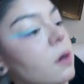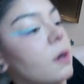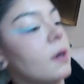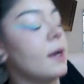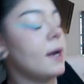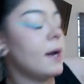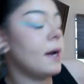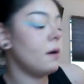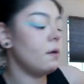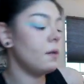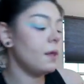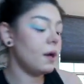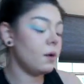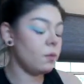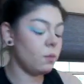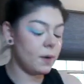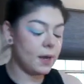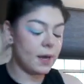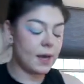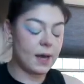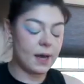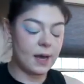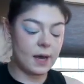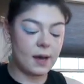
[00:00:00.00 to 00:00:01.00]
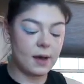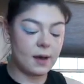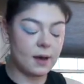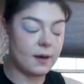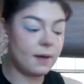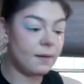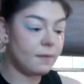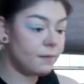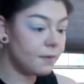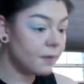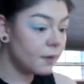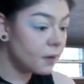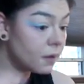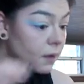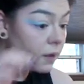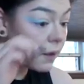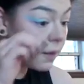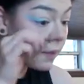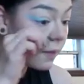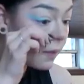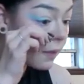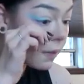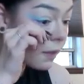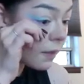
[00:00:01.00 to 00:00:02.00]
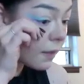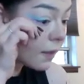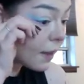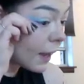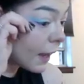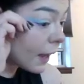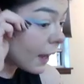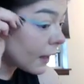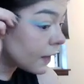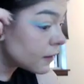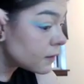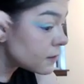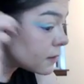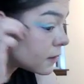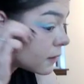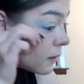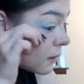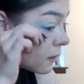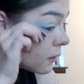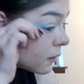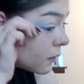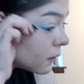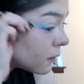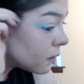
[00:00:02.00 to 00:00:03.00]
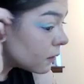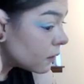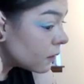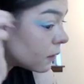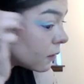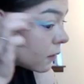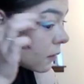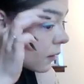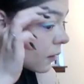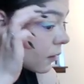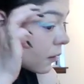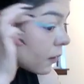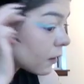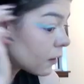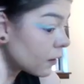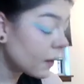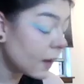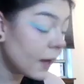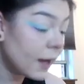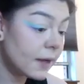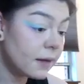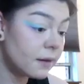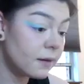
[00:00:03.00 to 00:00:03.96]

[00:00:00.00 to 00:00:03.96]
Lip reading: now that we have that kind